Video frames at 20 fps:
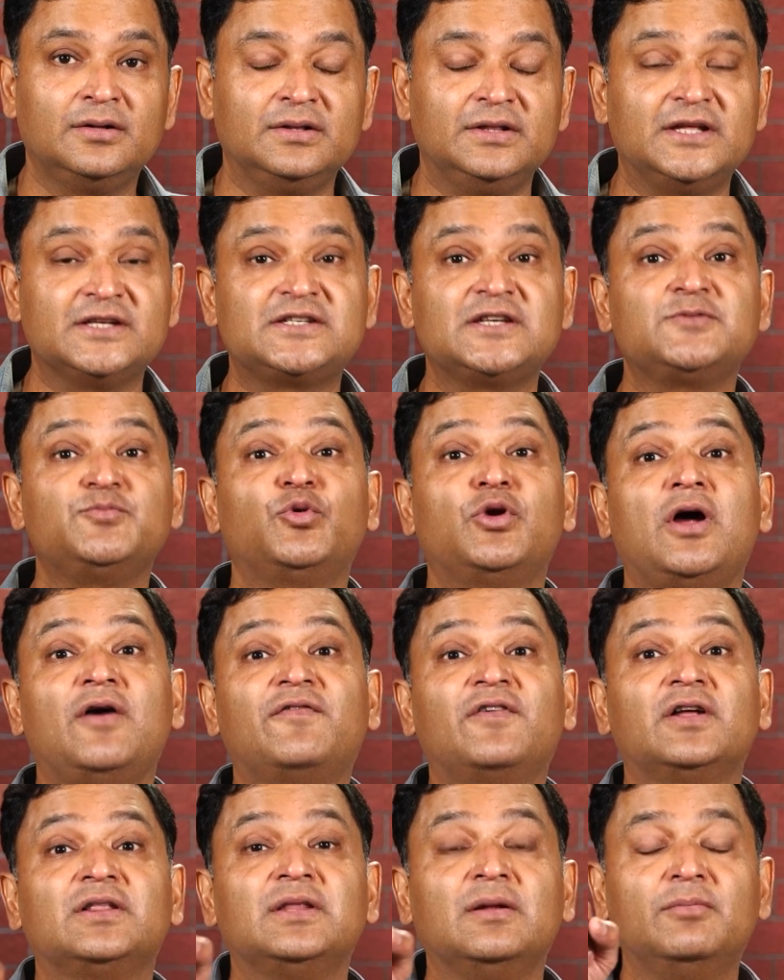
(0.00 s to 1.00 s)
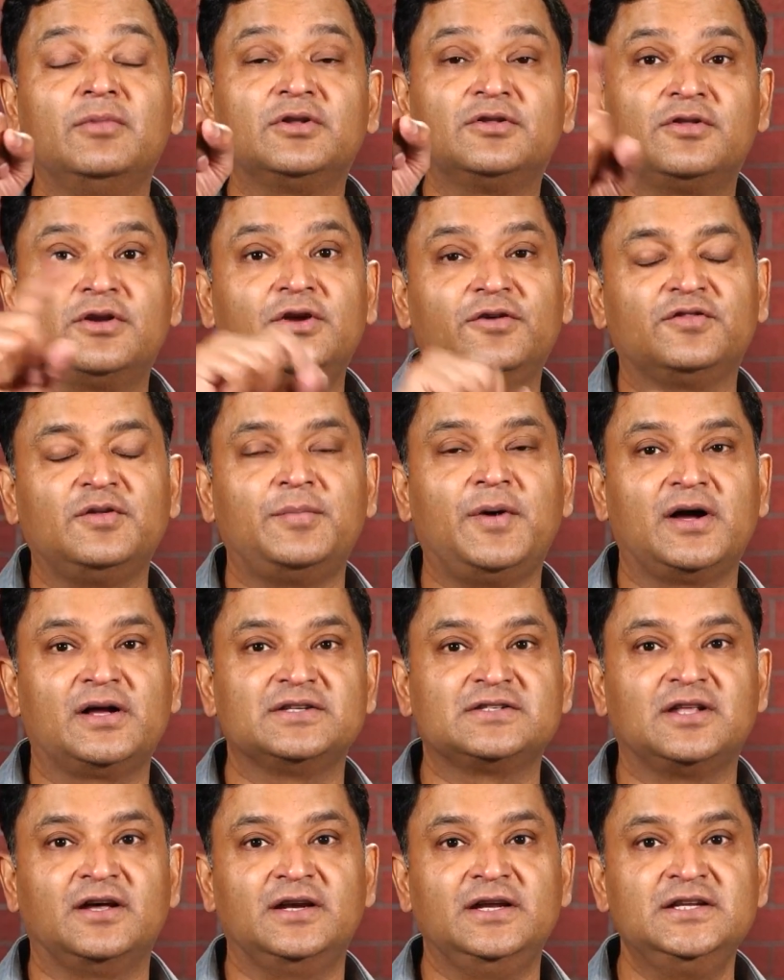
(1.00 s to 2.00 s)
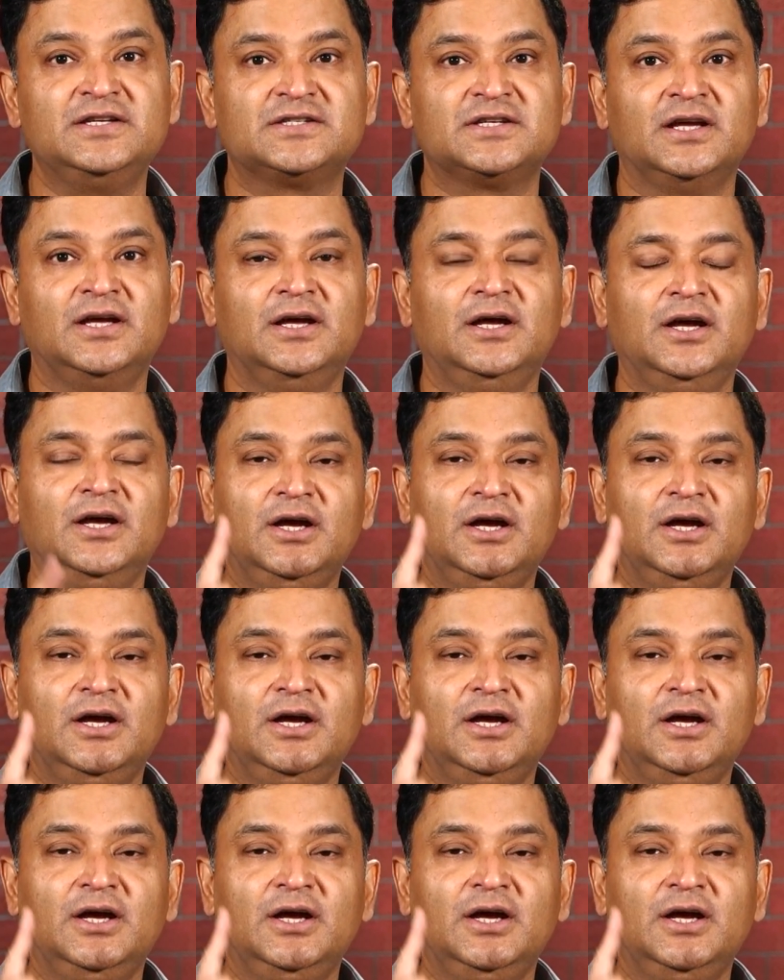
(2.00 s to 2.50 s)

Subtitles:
This is munafqat number 3 of the Pakistanis.